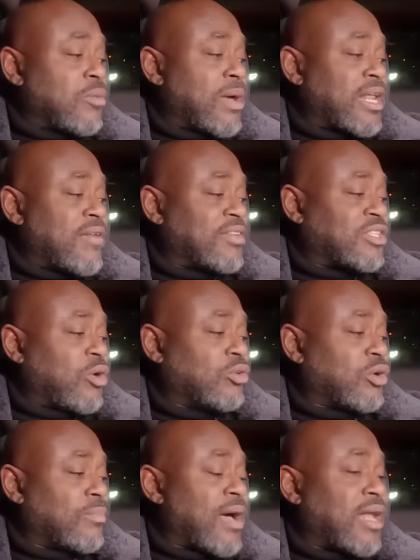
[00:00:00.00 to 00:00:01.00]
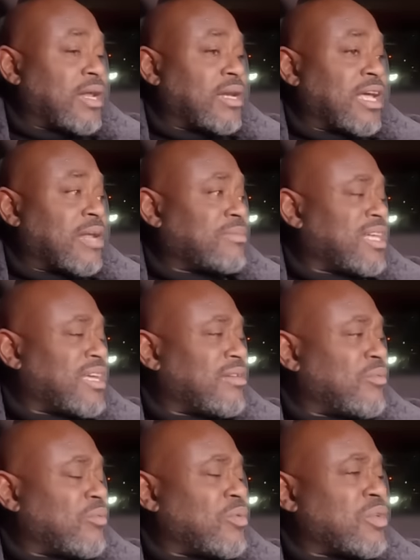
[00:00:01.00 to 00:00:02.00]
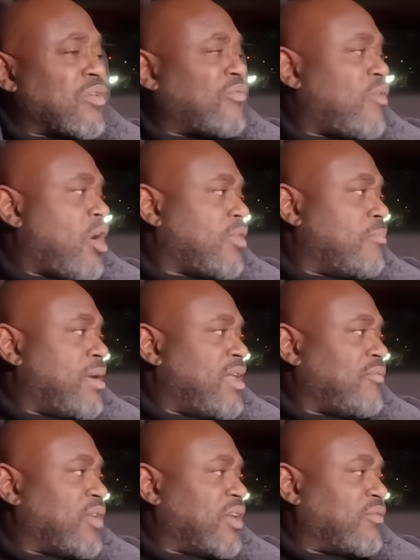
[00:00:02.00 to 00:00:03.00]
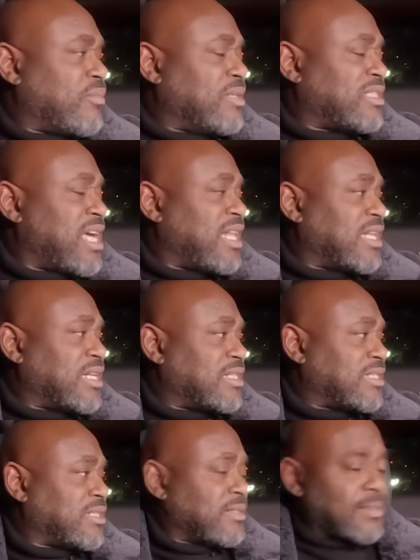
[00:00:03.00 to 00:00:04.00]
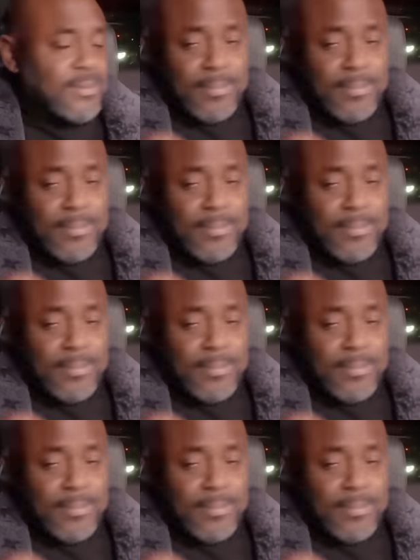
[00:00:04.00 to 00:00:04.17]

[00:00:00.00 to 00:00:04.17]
Nobody ever told her about it, and I'm thinking, well, your father benefited from the sale of this. Right.